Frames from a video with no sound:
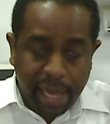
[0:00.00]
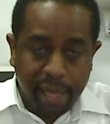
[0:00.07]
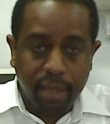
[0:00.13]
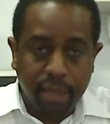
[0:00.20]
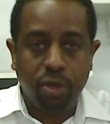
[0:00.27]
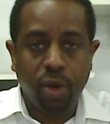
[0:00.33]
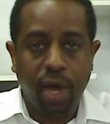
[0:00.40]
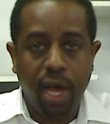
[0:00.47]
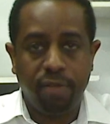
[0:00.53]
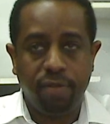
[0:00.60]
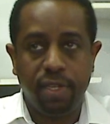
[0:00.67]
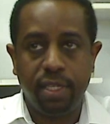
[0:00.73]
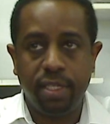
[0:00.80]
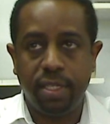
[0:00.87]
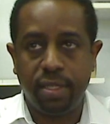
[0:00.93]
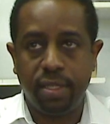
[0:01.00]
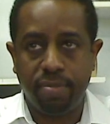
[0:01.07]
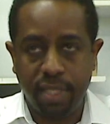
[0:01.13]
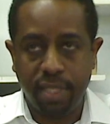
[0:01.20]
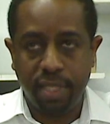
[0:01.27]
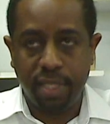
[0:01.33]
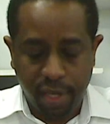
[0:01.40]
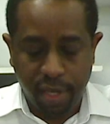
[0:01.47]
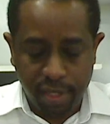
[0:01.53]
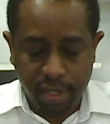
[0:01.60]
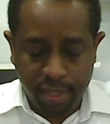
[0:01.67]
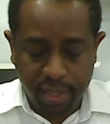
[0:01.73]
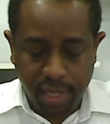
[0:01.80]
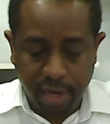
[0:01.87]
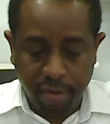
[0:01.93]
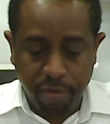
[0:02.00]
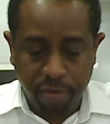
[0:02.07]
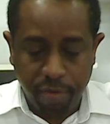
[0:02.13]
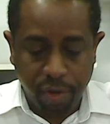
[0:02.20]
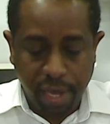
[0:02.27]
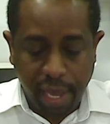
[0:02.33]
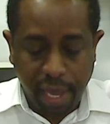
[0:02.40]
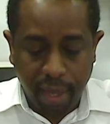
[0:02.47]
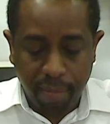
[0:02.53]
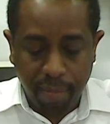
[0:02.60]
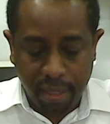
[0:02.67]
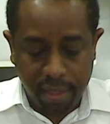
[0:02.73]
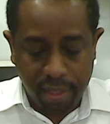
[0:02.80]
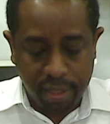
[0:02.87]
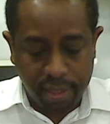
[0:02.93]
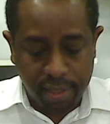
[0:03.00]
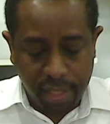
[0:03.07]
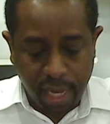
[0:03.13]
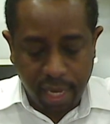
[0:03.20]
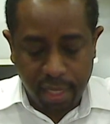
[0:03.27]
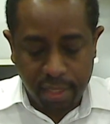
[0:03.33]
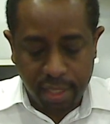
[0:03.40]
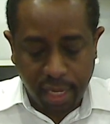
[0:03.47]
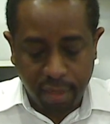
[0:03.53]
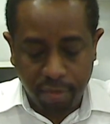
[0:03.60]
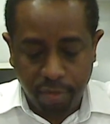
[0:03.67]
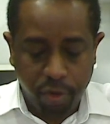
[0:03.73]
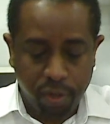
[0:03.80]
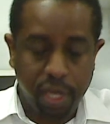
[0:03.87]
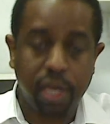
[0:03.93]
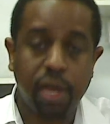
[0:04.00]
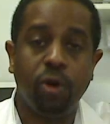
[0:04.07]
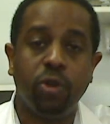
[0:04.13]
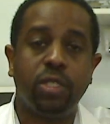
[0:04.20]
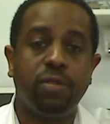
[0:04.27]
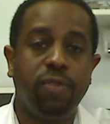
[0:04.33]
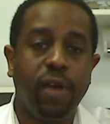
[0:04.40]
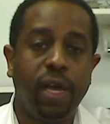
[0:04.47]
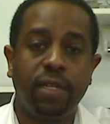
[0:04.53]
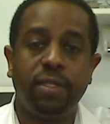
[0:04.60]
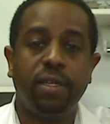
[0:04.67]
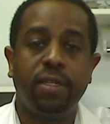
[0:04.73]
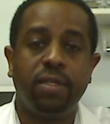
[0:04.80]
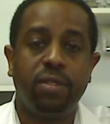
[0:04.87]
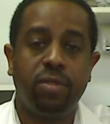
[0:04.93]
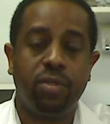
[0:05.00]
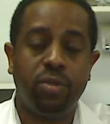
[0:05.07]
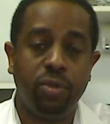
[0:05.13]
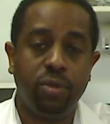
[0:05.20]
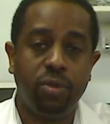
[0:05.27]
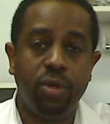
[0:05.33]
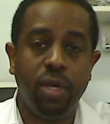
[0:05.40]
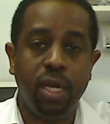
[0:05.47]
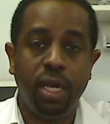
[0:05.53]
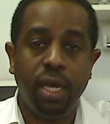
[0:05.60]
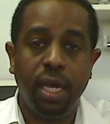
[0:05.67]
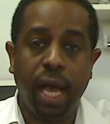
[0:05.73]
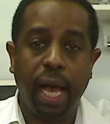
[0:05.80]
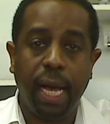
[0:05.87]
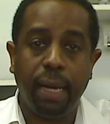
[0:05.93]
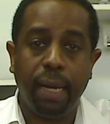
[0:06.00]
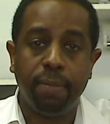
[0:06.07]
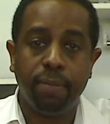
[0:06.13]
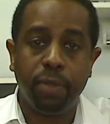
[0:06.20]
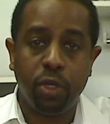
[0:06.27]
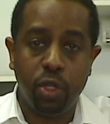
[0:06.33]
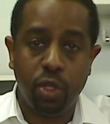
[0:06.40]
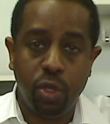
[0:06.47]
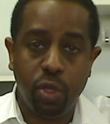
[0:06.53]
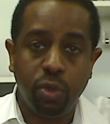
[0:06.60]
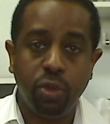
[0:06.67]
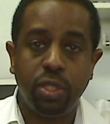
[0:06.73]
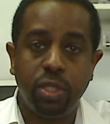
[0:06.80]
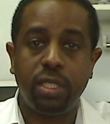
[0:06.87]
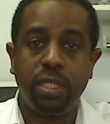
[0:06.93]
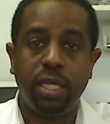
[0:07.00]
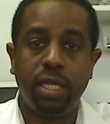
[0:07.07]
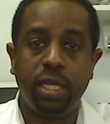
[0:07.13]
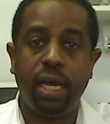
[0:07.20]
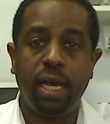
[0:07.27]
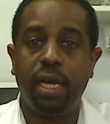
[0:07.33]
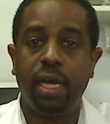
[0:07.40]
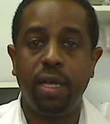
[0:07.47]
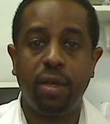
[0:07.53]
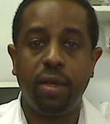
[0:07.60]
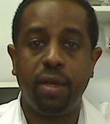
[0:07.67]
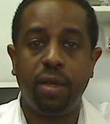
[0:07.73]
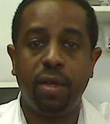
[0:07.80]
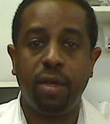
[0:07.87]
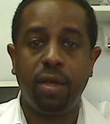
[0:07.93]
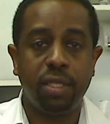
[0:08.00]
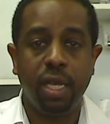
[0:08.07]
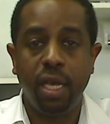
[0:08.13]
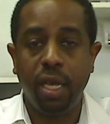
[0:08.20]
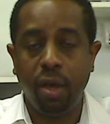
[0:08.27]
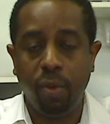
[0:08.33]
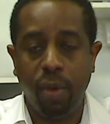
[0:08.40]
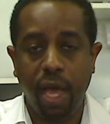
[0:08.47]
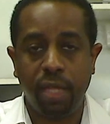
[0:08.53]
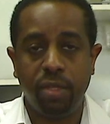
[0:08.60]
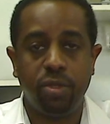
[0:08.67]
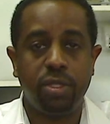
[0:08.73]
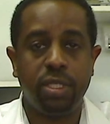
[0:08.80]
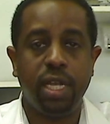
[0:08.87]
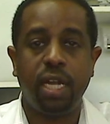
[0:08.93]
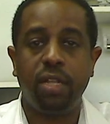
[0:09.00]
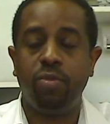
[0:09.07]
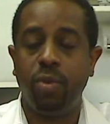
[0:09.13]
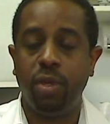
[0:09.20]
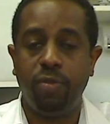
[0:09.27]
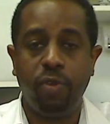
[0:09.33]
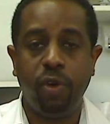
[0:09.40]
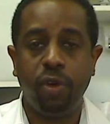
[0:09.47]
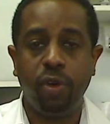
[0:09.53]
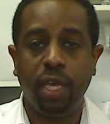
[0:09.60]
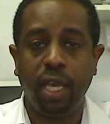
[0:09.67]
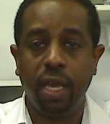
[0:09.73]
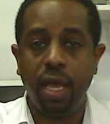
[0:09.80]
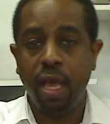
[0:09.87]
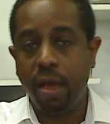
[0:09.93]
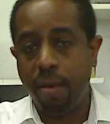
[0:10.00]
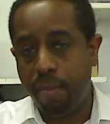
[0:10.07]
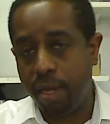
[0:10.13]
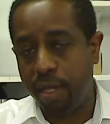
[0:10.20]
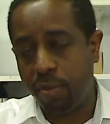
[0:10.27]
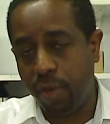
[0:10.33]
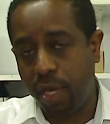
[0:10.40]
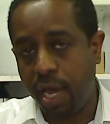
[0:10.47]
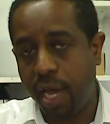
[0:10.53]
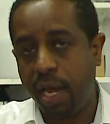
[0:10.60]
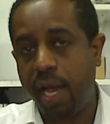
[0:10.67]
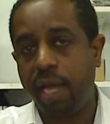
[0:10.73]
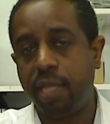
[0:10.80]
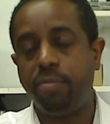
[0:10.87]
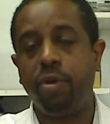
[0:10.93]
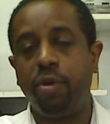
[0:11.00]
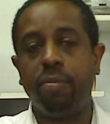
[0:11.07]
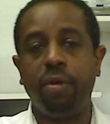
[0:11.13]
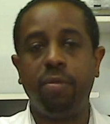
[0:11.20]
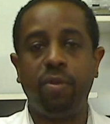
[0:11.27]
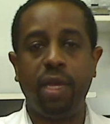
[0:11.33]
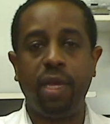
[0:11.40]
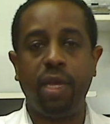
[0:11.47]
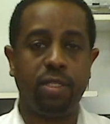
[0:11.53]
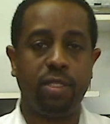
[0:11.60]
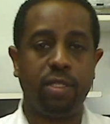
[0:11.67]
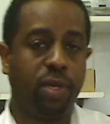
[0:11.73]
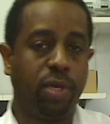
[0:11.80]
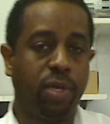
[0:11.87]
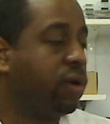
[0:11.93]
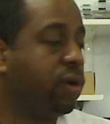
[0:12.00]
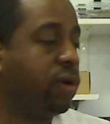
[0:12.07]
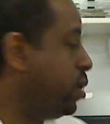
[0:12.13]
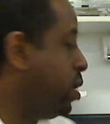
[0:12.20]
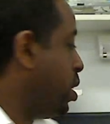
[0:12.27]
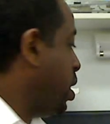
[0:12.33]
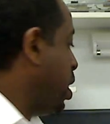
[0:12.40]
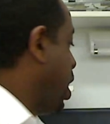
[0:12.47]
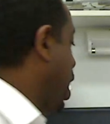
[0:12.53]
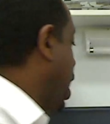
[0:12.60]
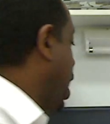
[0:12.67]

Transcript: plan to have this specifically designed for game at this stage, and for the cost factor to reduce the cost, we had to start with 4 gig, but we can add more memory as we go.